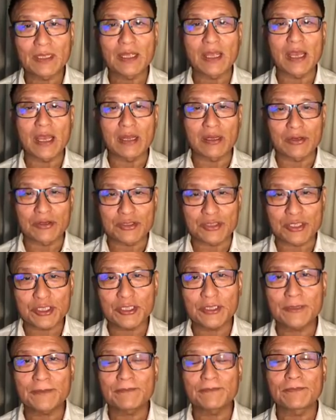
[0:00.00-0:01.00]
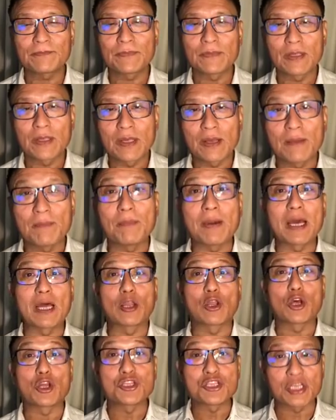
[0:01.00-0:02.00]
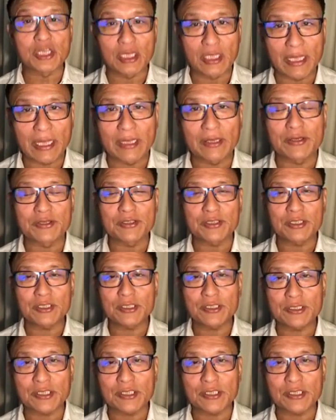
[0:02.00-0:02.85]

energy, biological energy,